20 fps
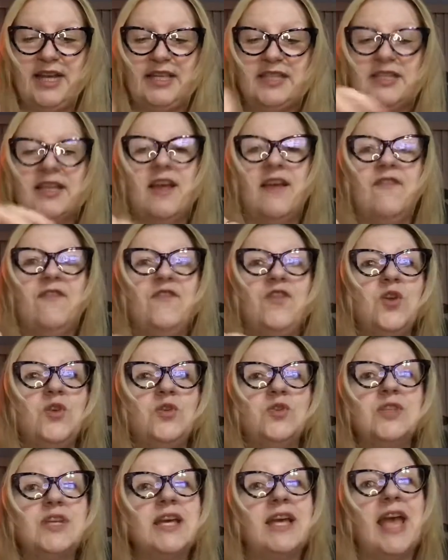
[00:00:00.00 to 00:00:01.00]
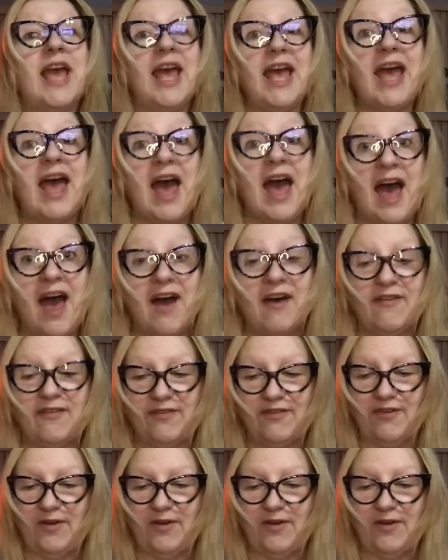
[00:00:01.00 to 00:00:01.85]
It's confusing AF,